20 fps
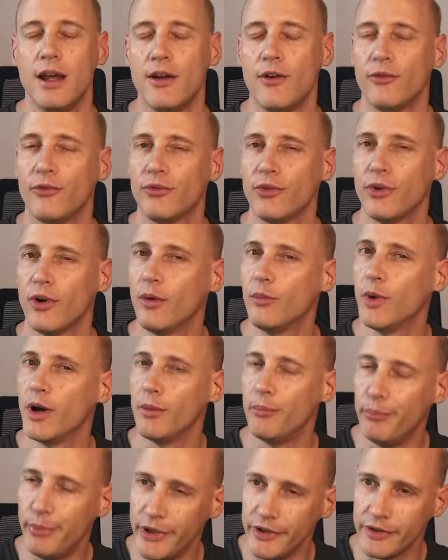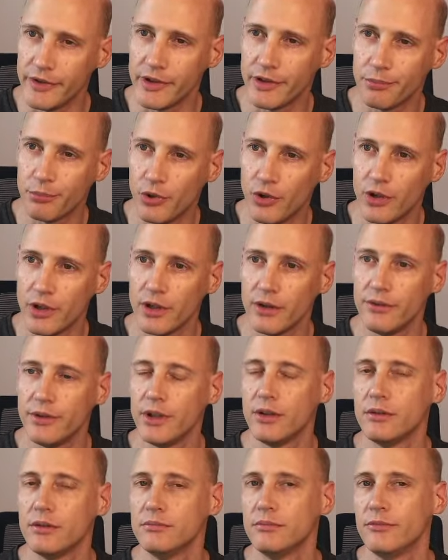from a business point of
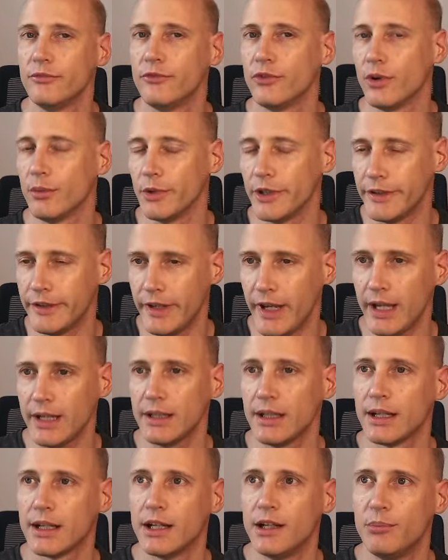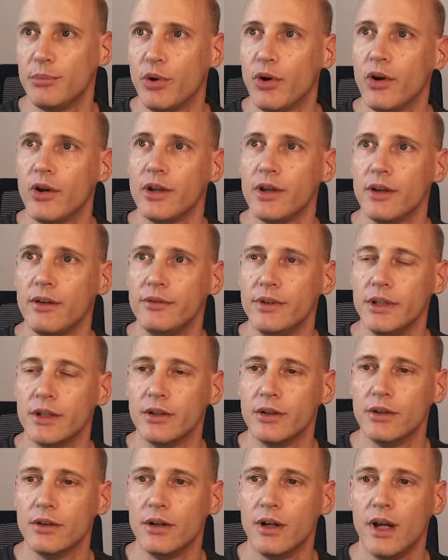view, from a technical point of
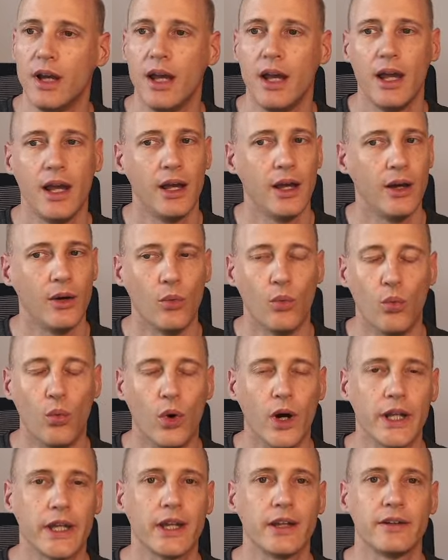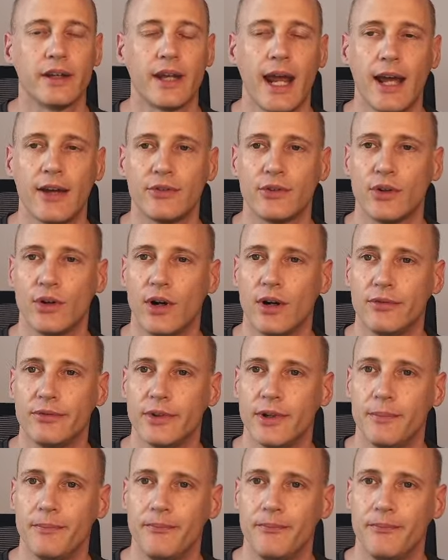view. What does it have to offer?